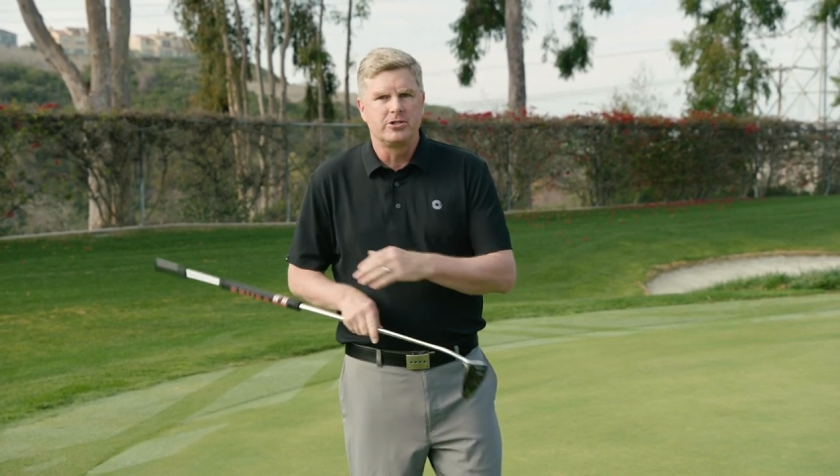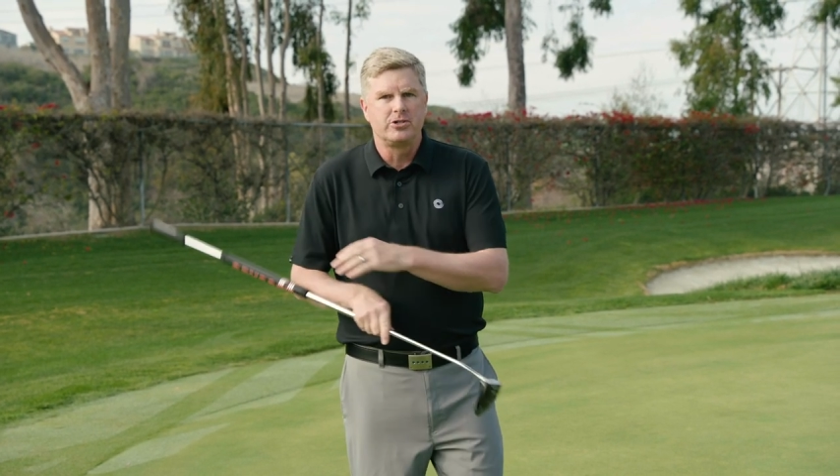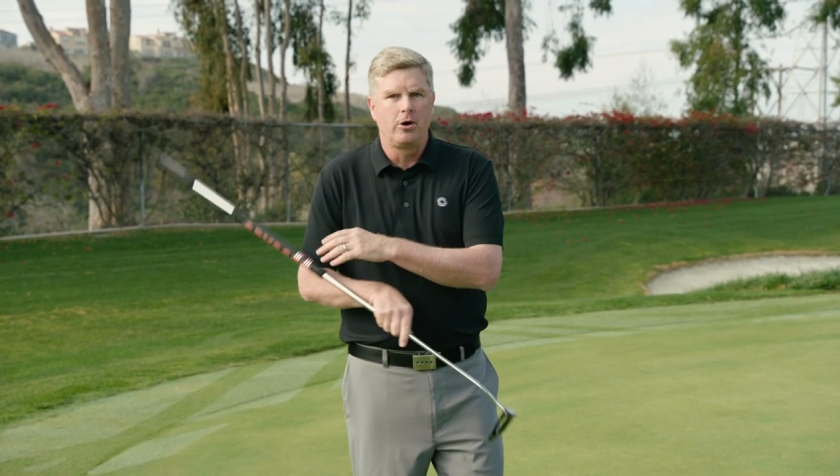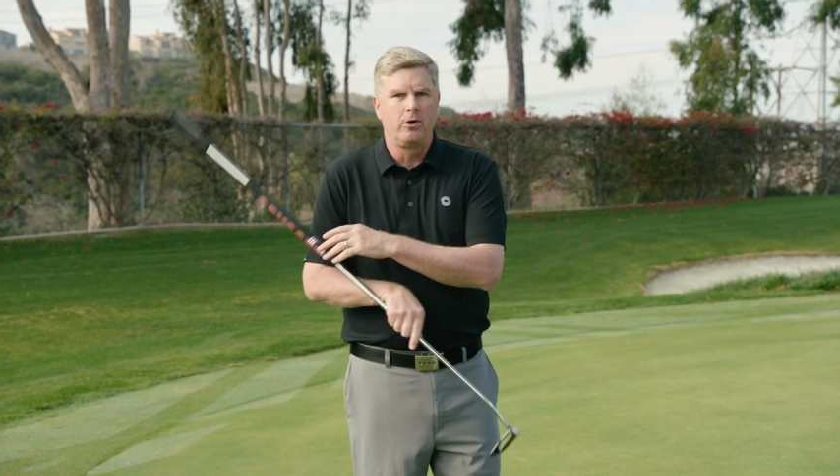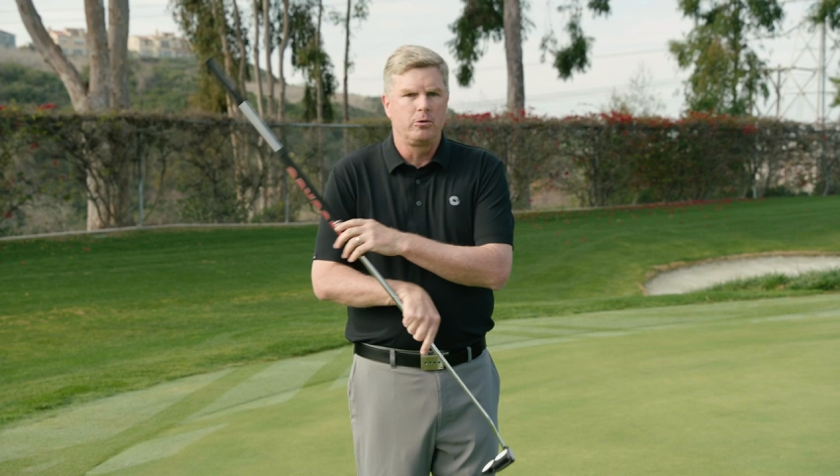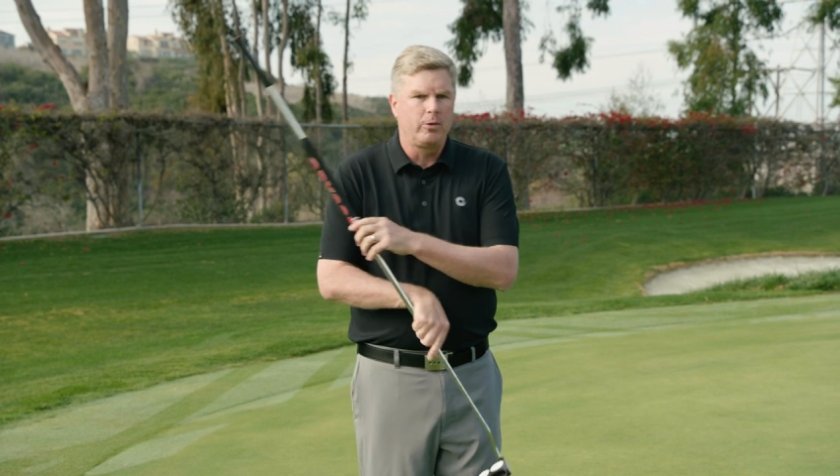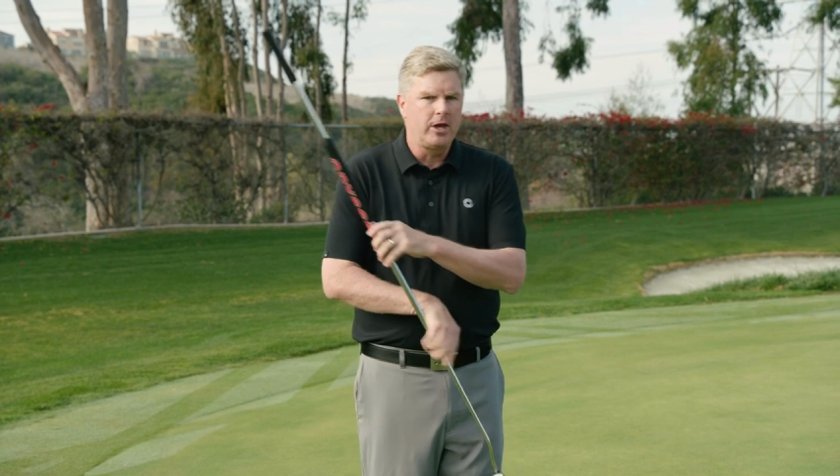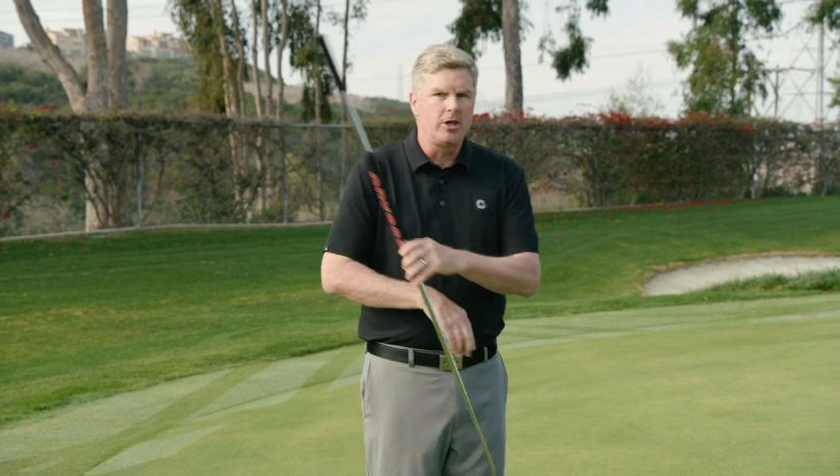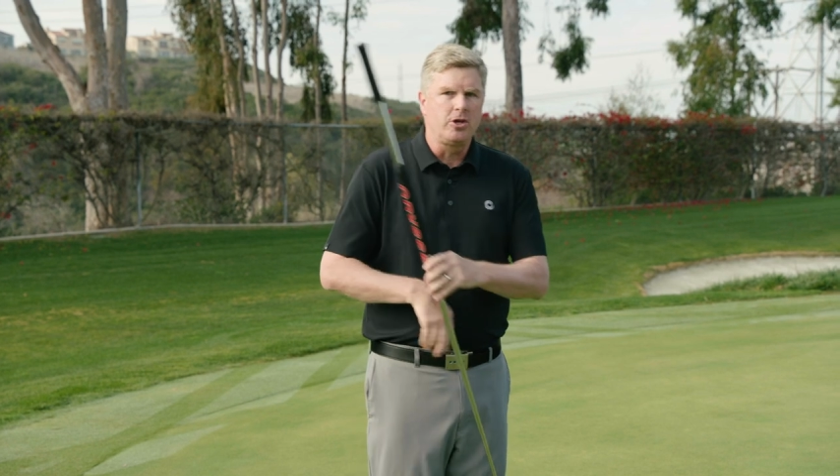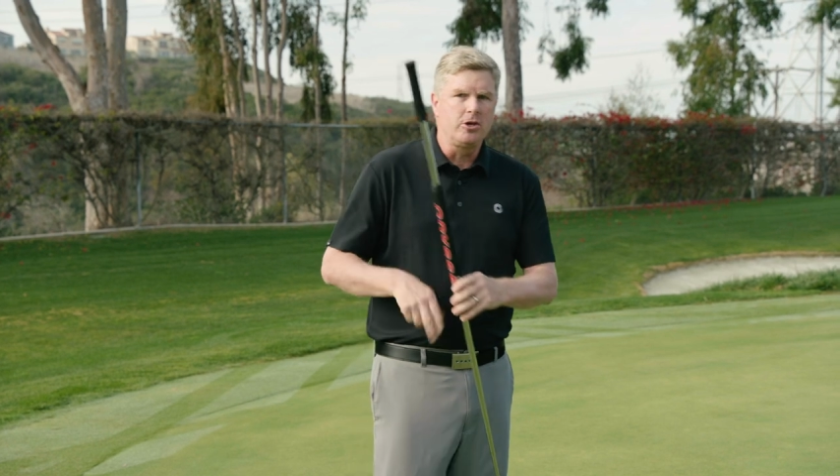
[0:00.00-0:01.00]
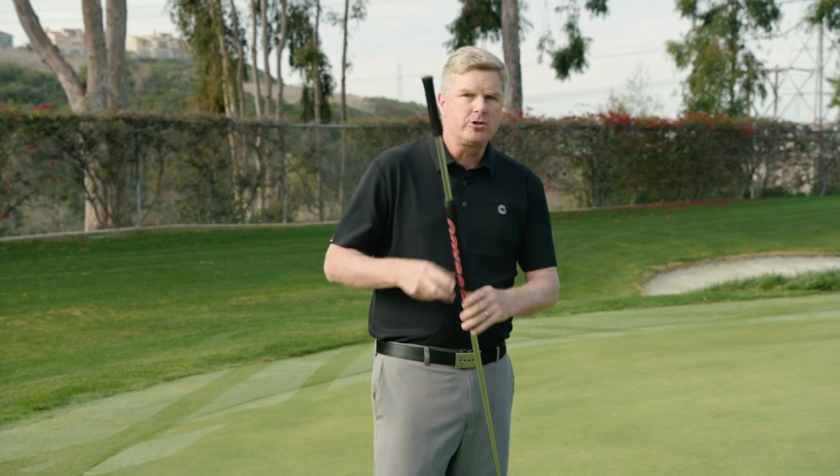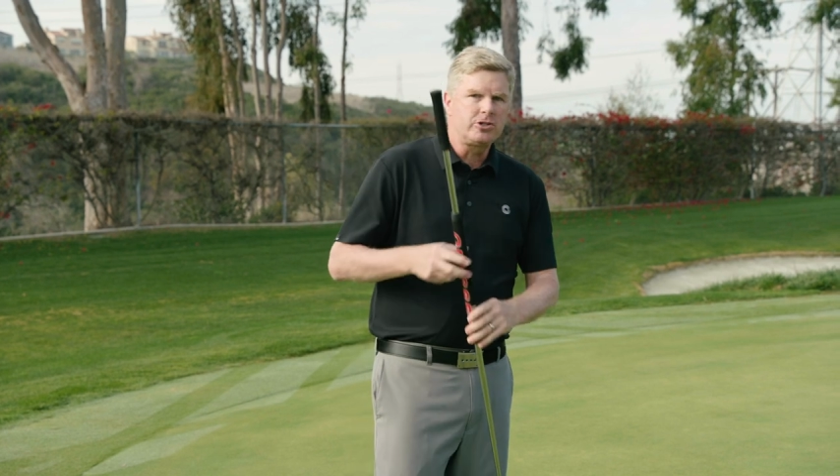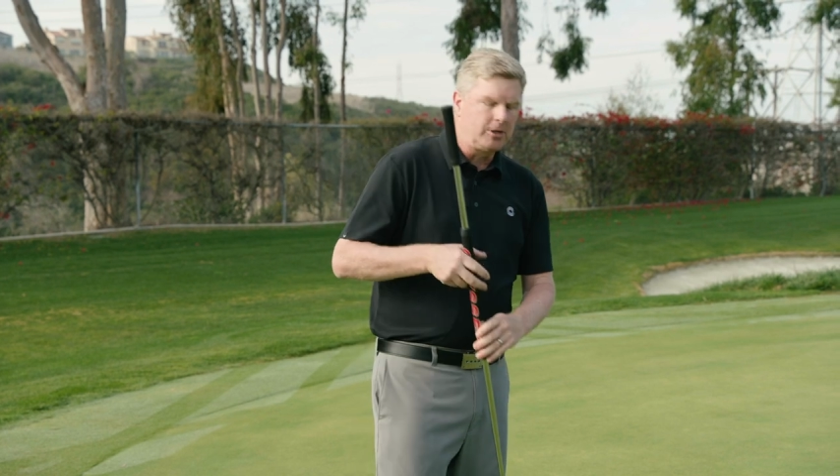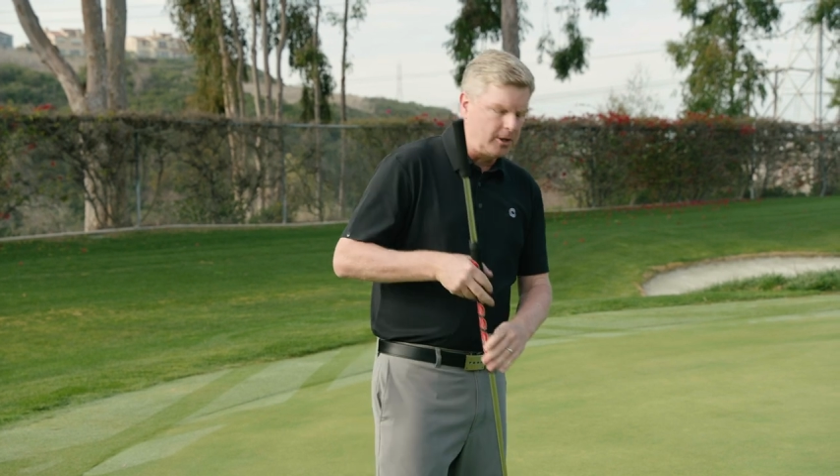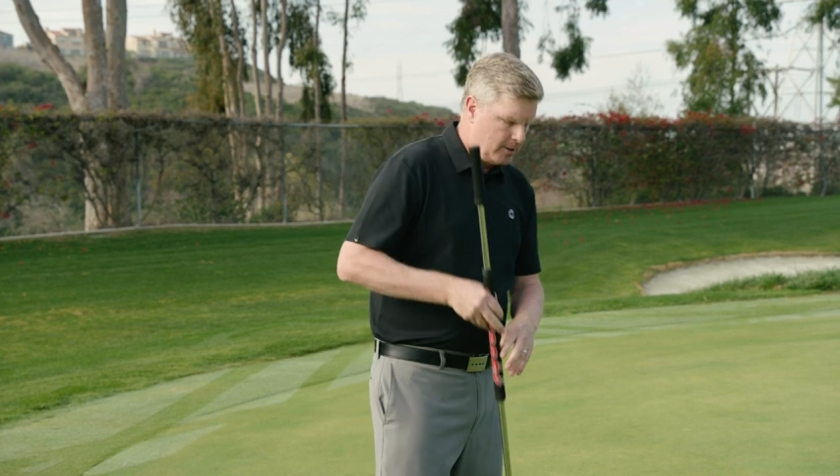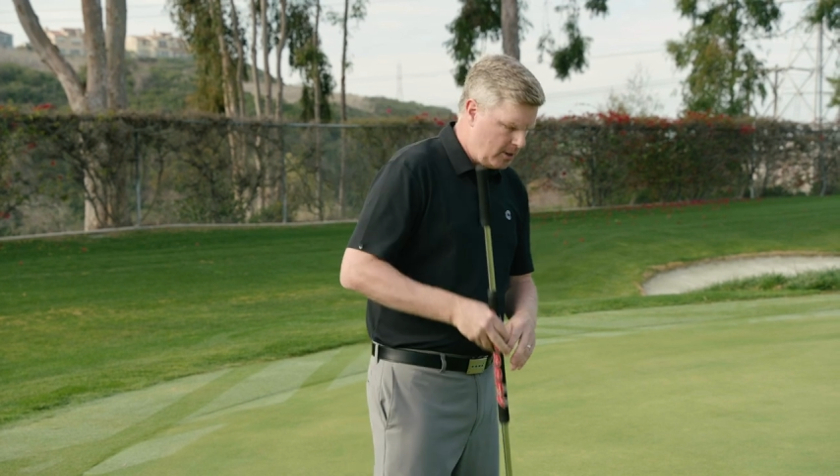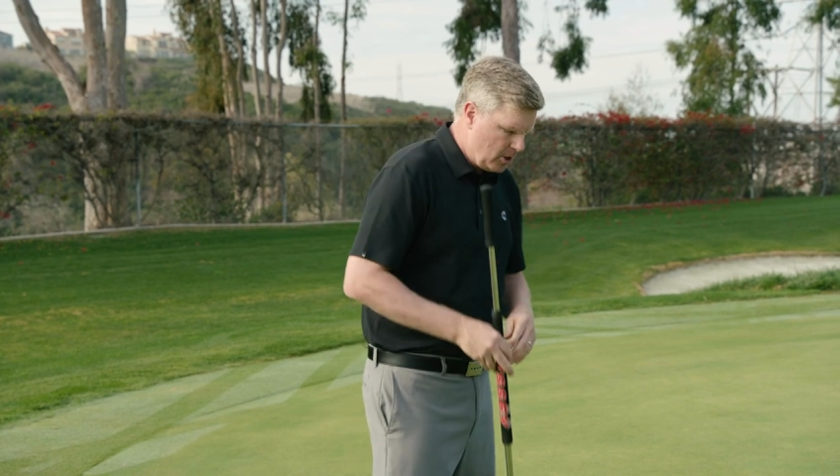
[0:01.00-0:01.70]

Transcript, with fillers: And so the way that you used to